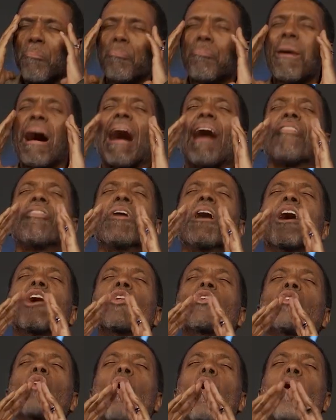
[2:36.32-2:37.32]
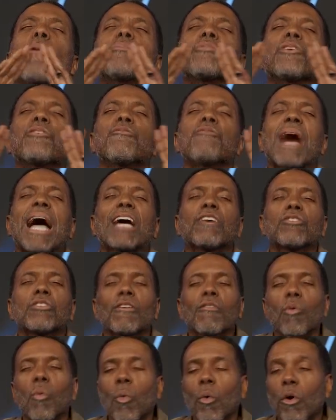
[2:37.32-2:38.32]
by the norms and values
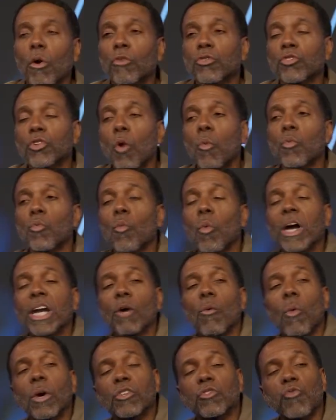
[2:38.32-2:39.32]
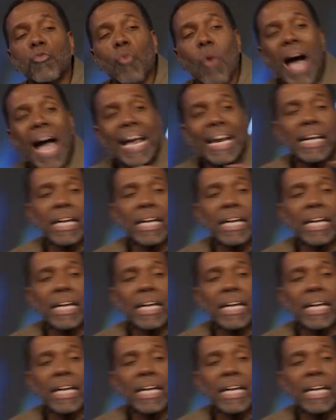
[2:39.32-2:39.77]
of the world. So what's right